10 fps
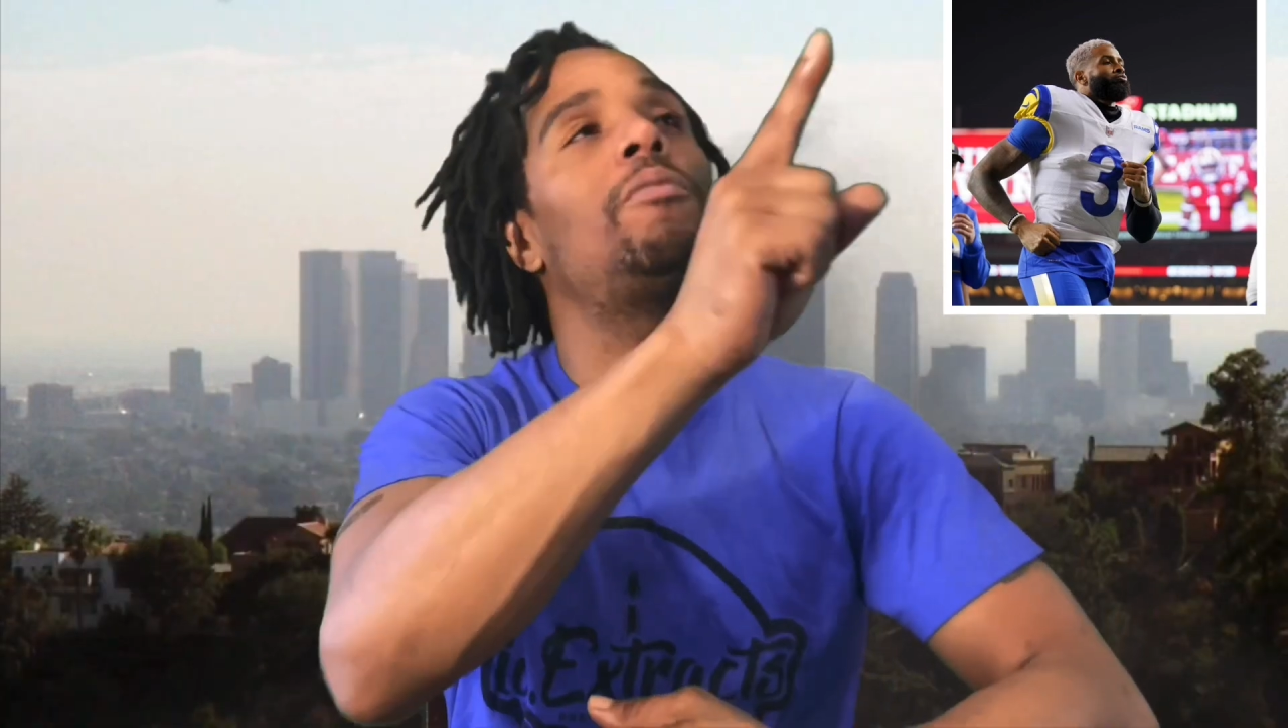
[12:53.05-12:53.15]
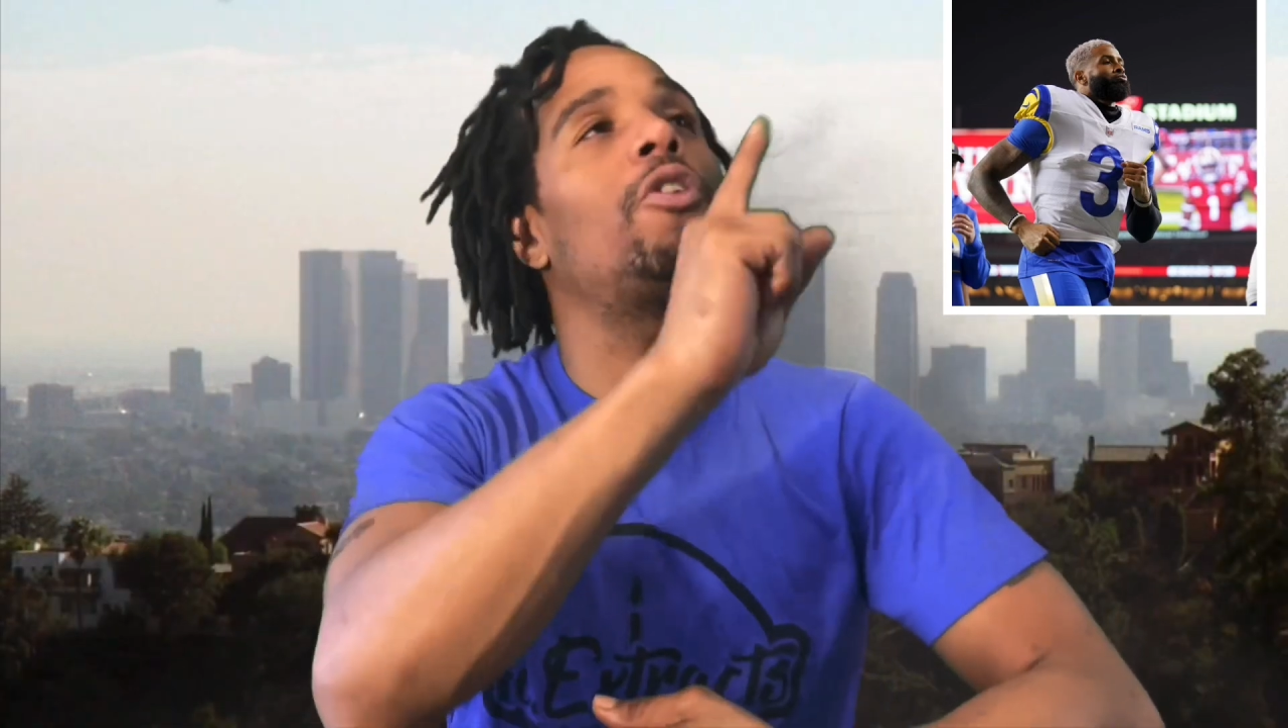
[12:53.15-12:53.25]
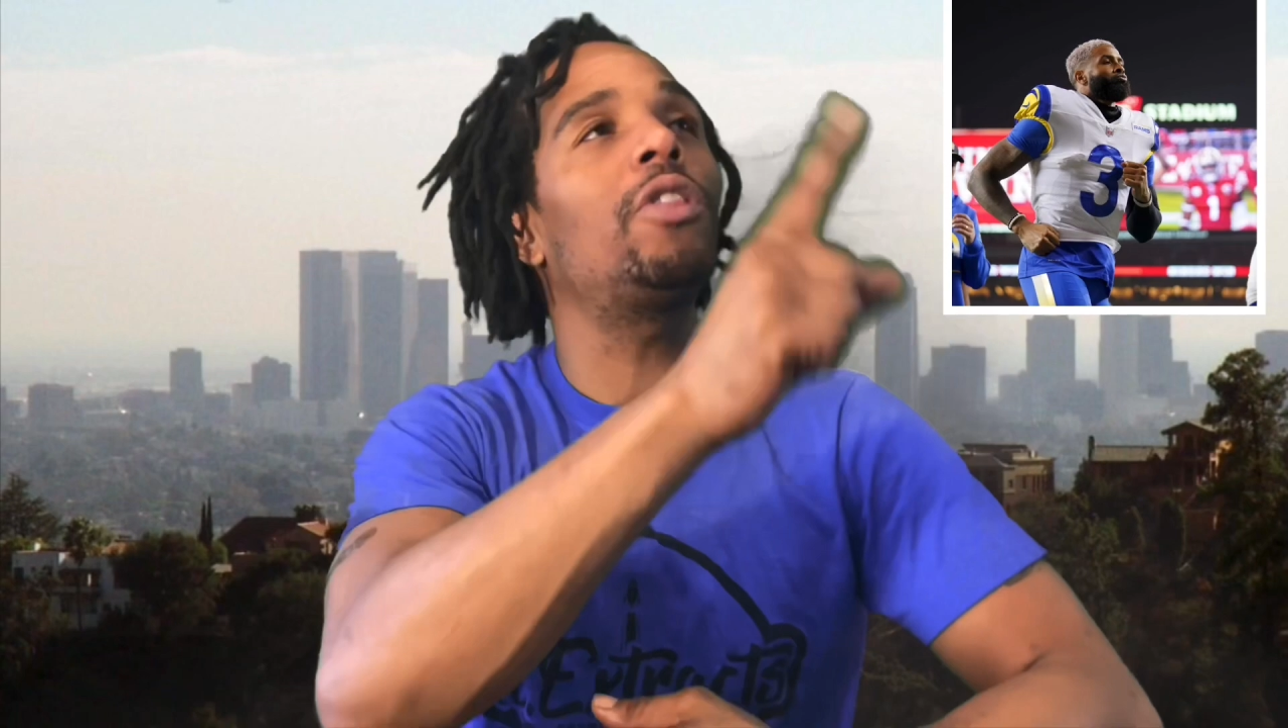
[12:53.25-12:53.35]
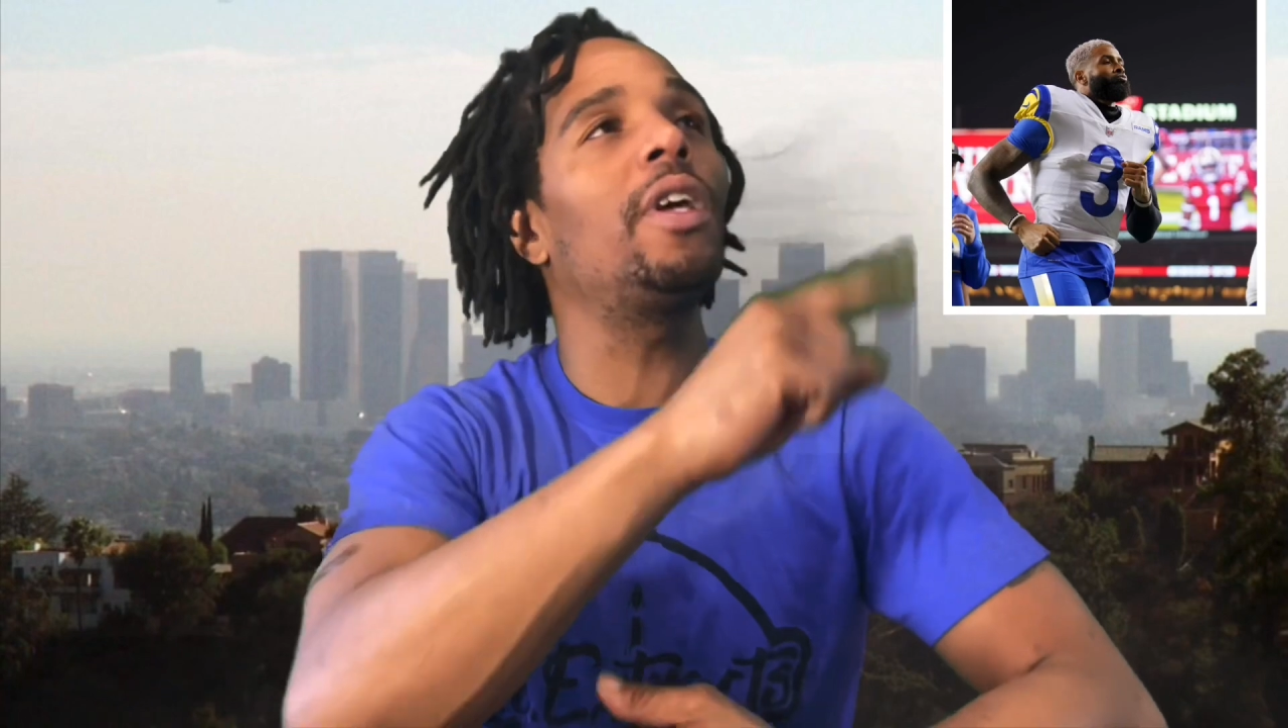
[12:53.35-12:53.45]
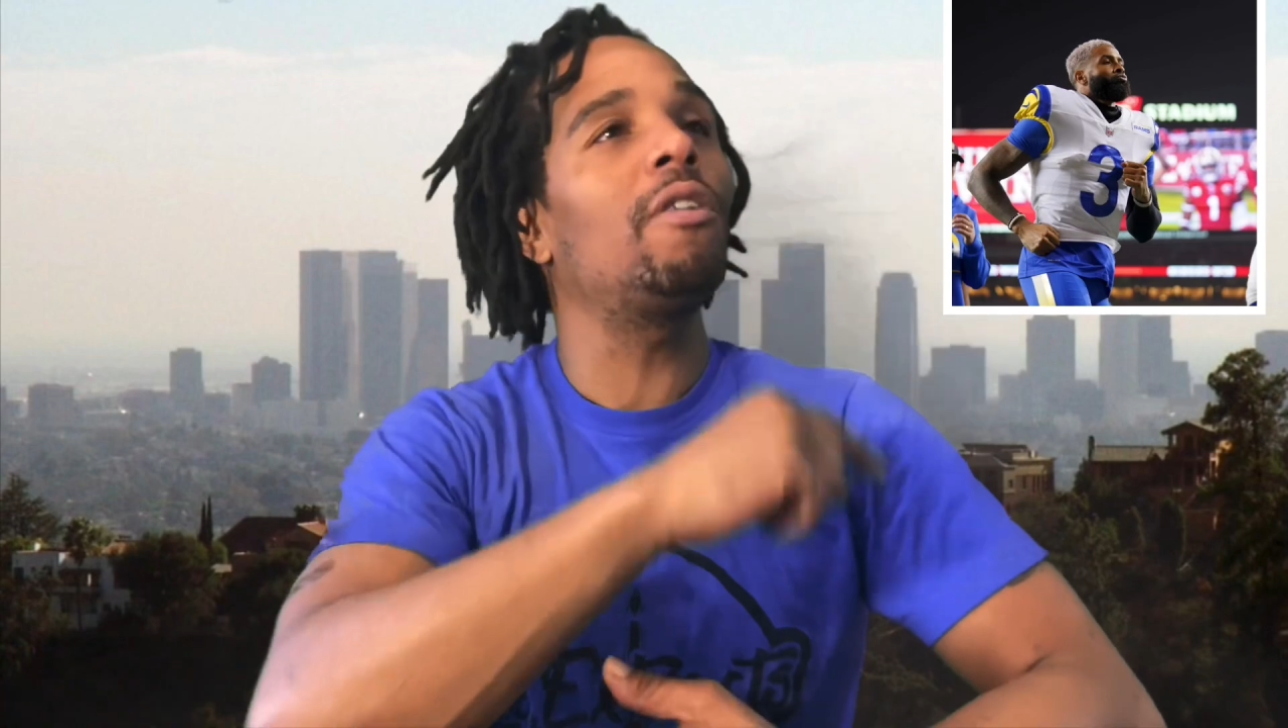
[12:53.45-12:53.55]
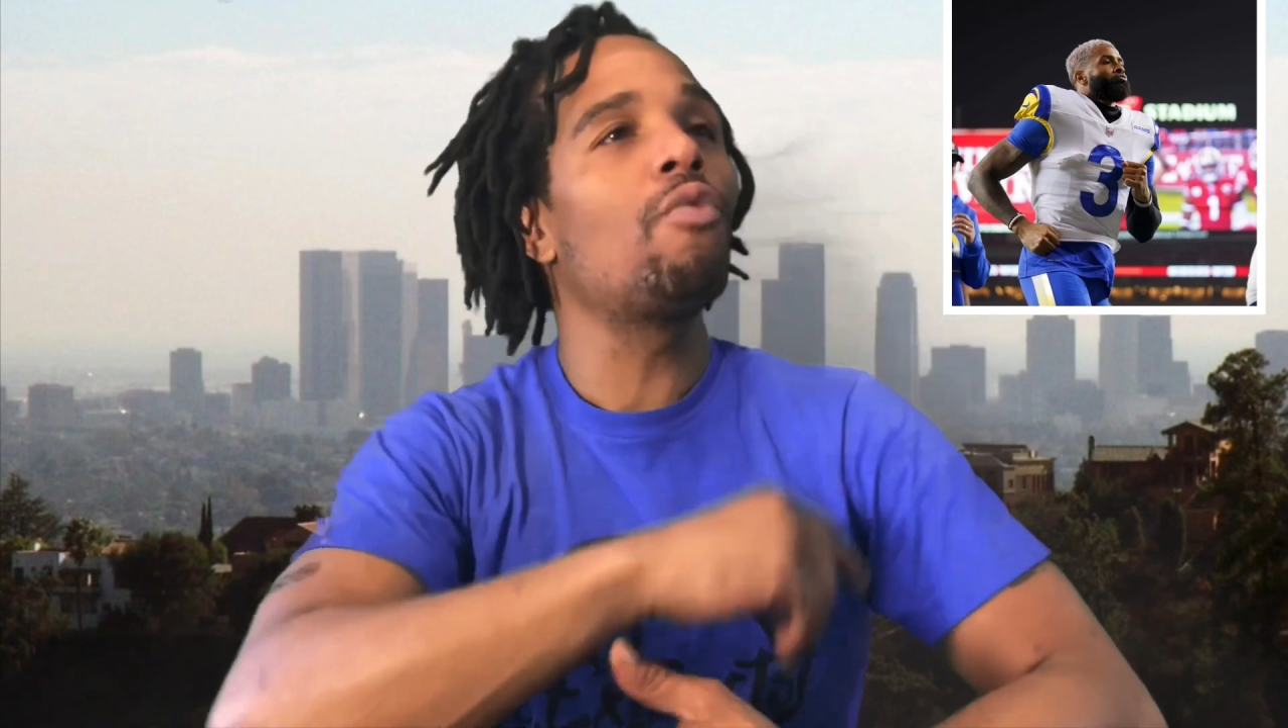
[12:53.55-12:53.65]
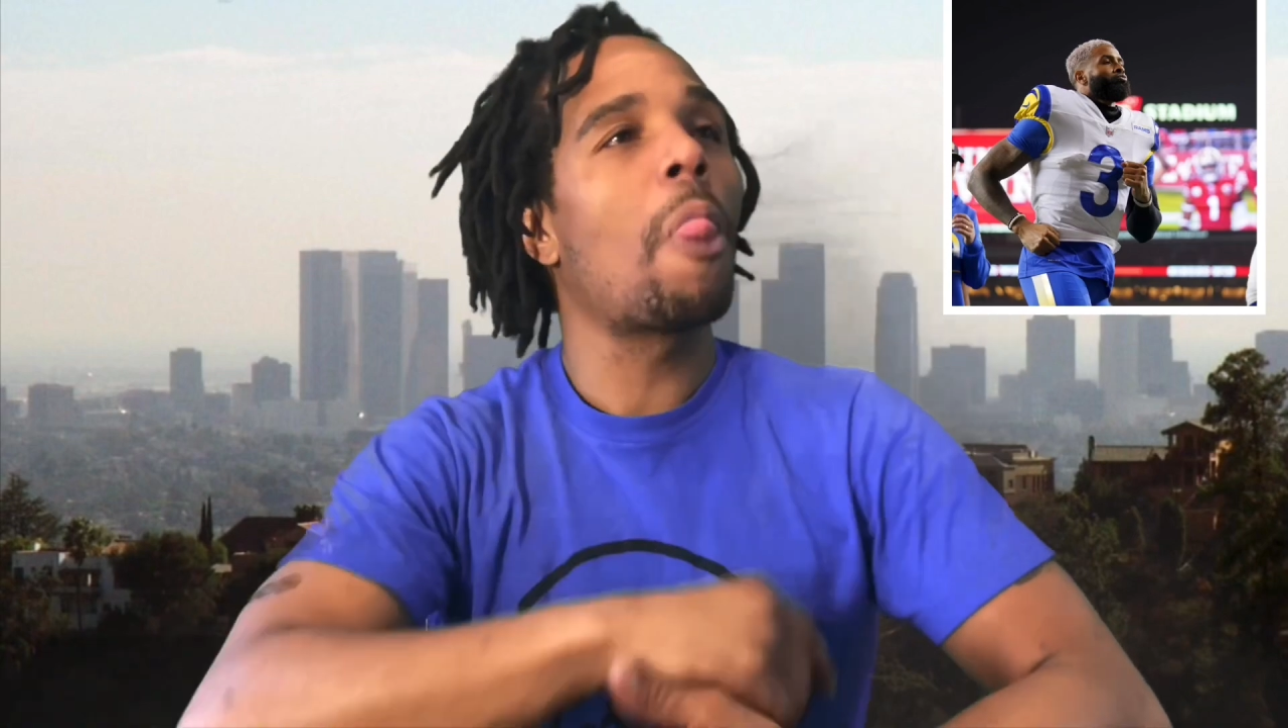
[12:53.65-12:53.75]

more thing.